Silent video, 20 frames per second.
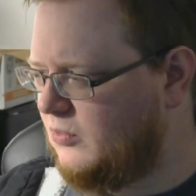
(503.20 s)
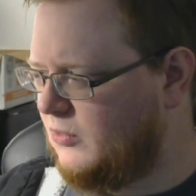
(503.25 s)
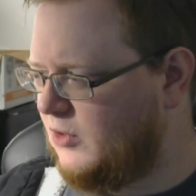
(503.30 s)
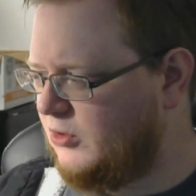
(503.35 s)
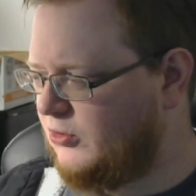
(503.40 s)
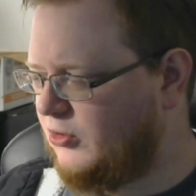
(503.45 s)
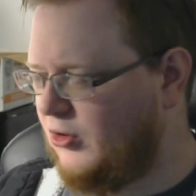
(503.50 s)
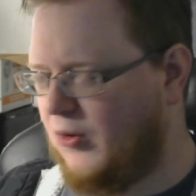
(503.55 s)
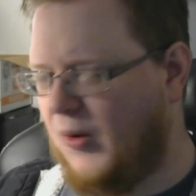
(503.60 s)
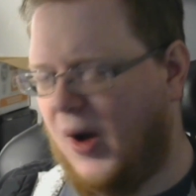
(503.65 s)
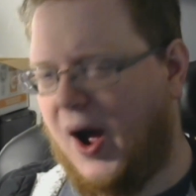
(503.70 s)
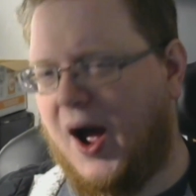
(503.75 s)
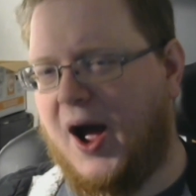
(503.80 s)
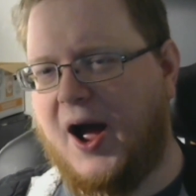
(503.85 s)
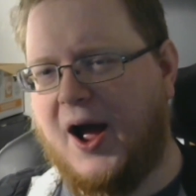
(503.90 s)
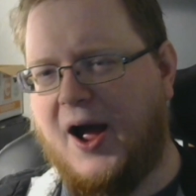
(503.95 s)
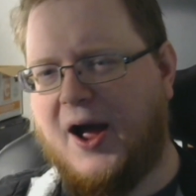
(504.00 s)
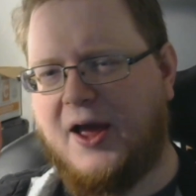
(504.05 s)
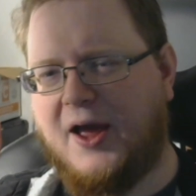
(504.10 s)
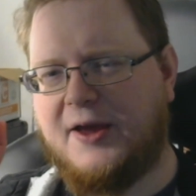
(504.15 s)
So
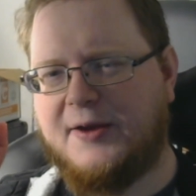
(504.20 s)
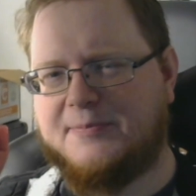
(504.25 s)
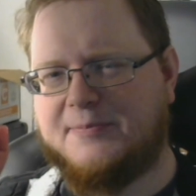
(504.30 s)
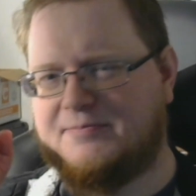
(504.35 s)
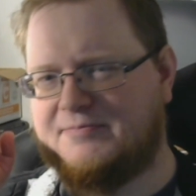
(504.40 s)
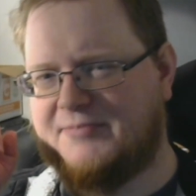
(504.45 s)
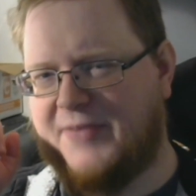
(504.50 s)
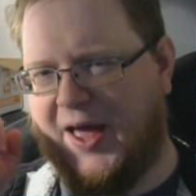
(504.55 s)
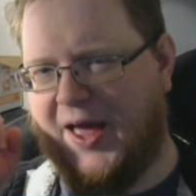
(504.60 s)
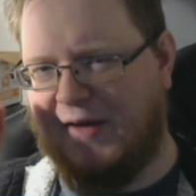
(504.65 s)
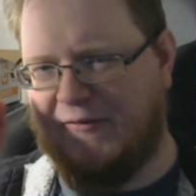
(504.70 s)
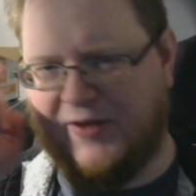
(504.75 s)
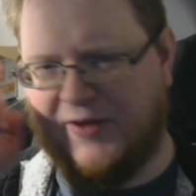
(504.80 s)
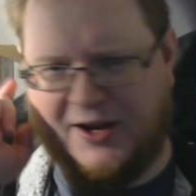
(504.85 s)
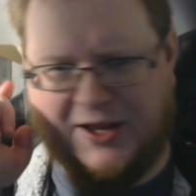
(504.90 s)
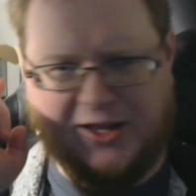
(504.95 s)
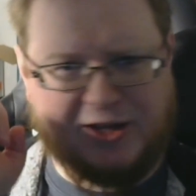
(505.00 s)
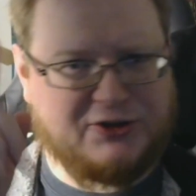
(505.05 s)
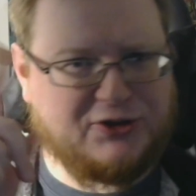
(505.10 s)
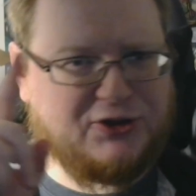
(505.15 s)
I have an
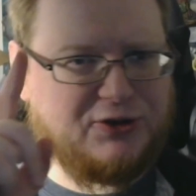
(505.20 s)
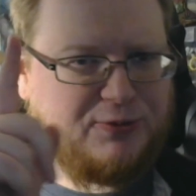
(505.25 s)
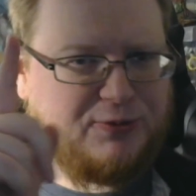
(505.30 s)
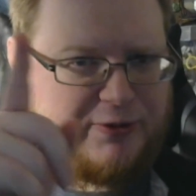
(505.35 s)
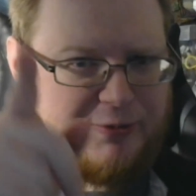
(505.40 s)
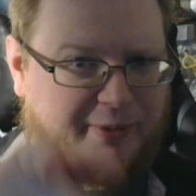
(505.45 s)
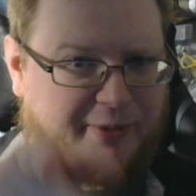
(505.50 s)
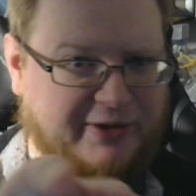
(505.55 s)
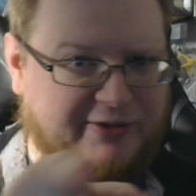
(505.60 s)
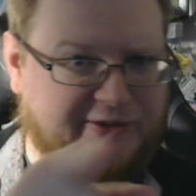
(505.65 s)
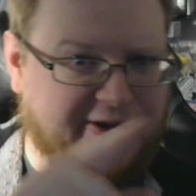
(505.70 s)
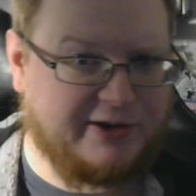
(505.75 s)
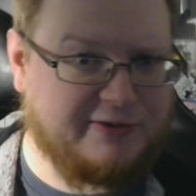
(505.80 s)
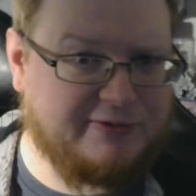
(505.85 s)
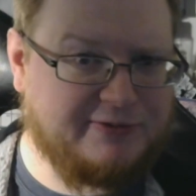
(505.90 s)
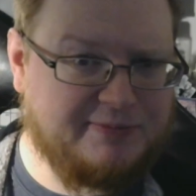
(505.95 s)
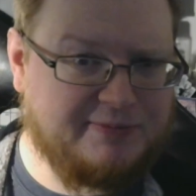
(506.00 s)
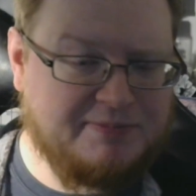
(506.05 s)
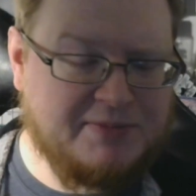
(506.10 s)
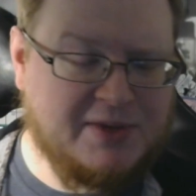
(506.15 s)
issue with myself,
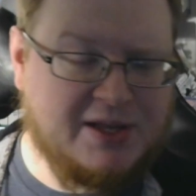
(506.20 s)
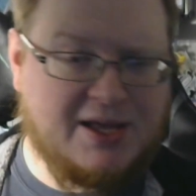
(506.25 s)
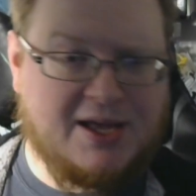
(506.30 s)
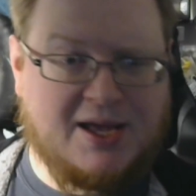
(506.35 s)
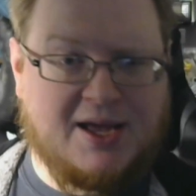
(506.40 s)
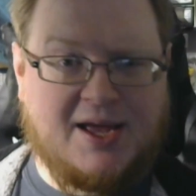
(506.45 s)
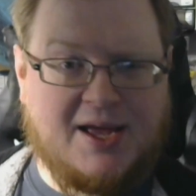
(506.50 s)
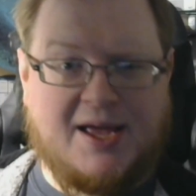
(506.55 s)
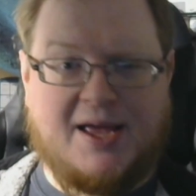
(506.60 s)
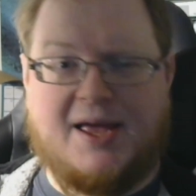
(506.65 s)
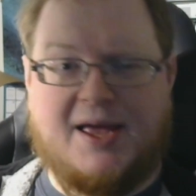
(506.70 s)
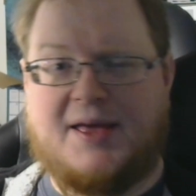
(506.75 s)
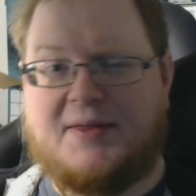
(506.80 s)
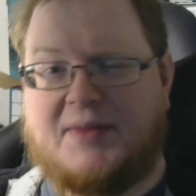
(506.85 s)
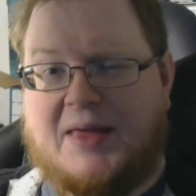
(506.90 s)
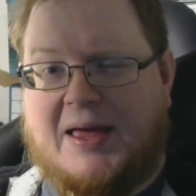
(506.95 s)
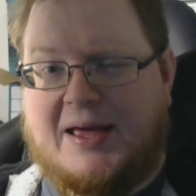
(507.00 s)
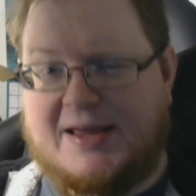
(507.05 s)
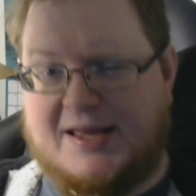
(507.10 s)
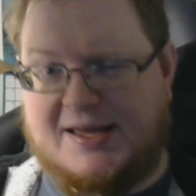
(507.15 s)
and
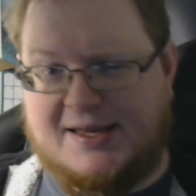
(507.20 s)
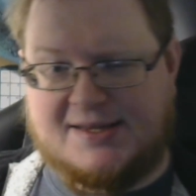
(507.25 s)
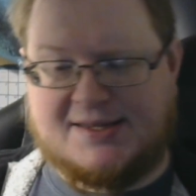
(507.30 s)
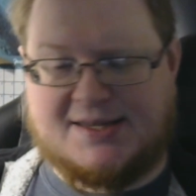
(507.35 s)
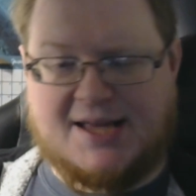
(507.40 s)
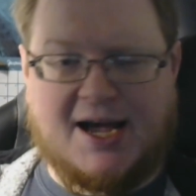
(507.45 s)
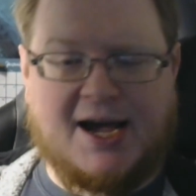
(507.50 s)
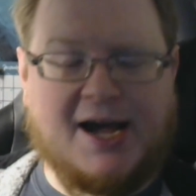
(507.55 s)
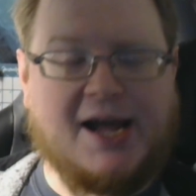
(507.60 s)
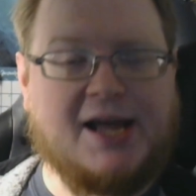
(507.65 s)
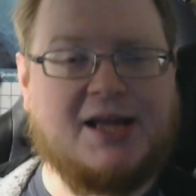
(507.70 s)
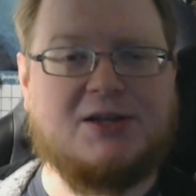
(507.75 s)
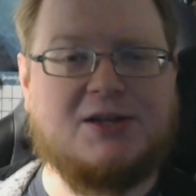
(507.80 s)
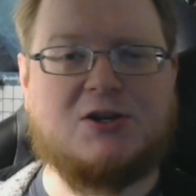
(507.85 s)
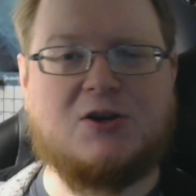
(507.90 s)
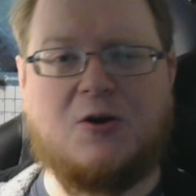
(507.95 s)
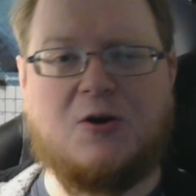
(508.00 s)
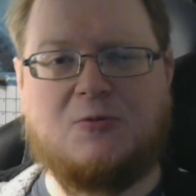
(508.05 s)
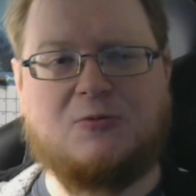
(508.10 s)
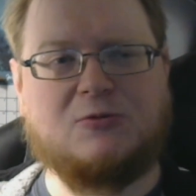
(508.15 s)
that is I
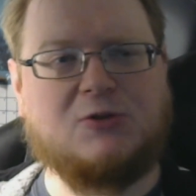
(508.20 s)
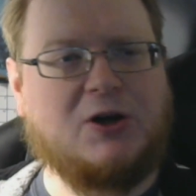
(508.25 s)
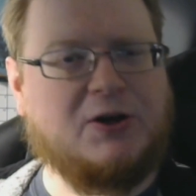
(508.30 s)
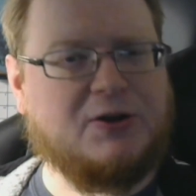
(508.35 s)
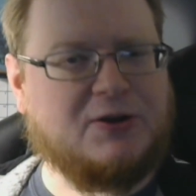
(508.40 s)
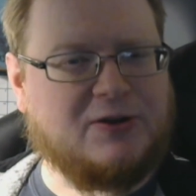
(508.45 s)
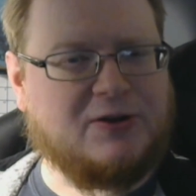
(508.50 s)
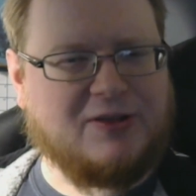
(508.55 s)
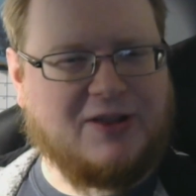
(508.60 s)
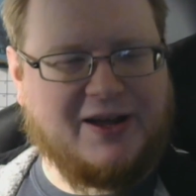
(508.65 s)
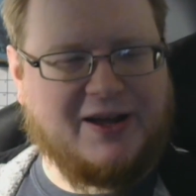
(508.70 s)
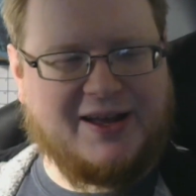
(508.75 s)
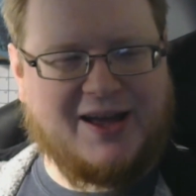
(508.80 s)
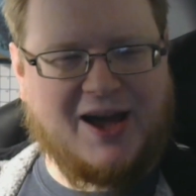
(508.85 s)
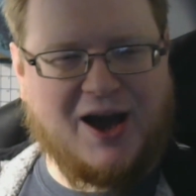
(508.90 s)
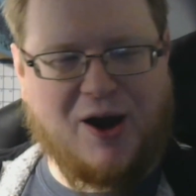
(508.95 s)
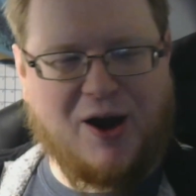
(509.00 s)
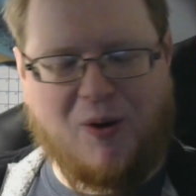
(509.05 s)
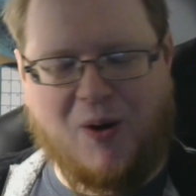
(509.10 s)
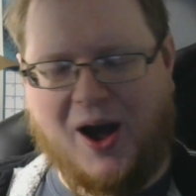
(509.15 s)
no longer like
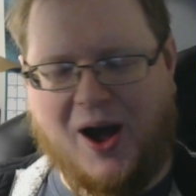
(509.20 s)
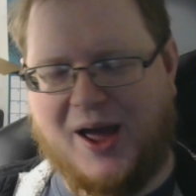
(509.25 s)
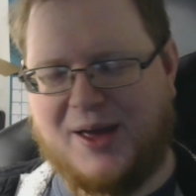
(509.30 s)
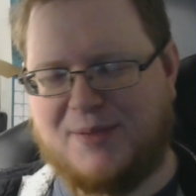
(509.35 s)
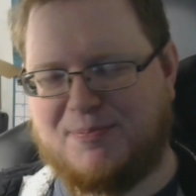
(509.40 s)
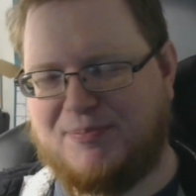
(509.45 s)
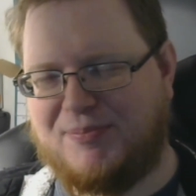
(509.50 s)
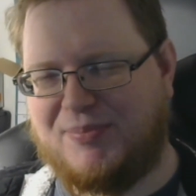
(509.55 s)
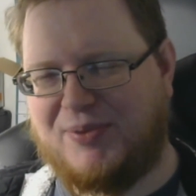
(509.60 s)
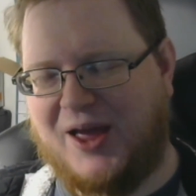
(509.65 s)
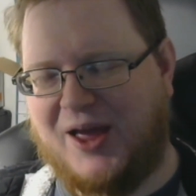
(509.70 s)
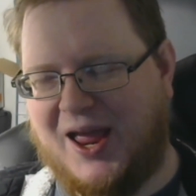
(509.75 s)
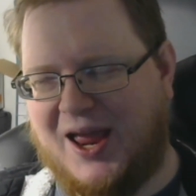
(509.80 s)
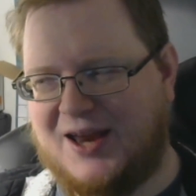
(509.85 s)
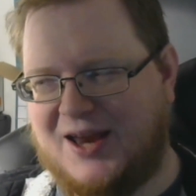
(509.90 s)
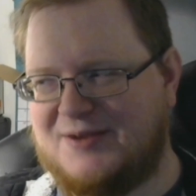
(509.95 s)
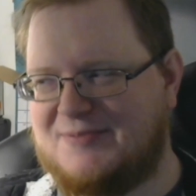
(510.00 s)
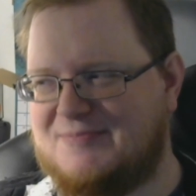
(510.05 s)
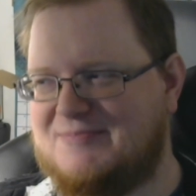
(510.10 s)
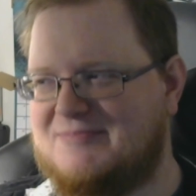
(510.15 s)
how I
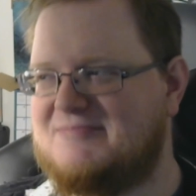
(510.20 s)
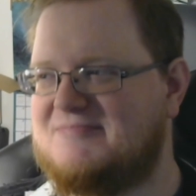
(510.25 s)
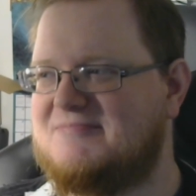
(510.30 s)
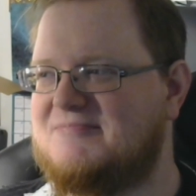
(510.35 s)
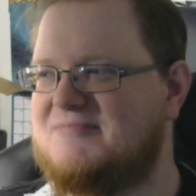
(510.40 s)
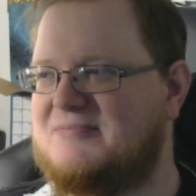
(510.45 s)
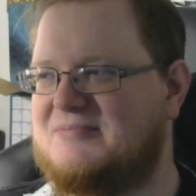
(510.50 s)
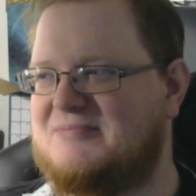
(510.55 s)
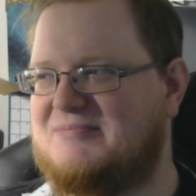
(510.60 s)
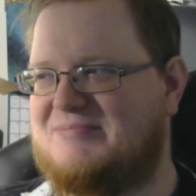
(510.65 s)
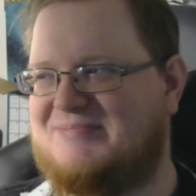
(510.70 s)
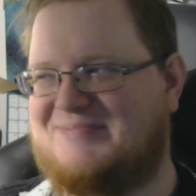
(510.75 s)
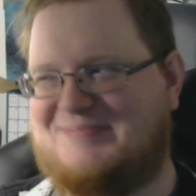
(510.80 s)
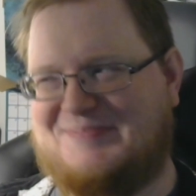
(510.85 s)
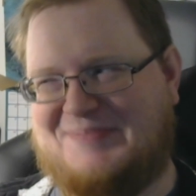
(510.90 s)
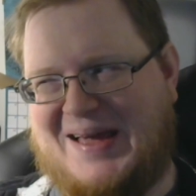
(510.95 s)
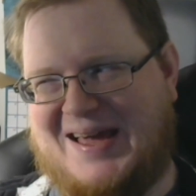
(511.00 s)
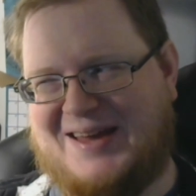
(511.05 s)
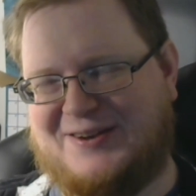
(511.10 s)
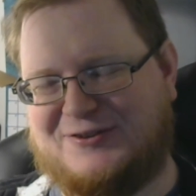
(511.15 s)
paint
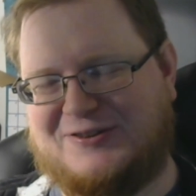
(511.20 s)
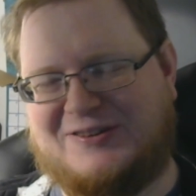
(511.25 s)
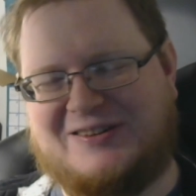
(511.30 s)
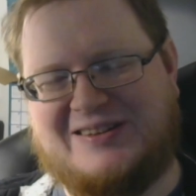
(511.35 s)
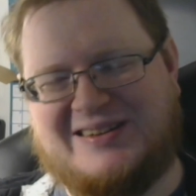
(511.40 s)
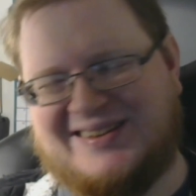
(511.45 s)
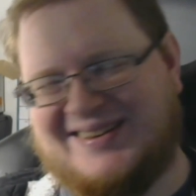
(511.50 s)
metal.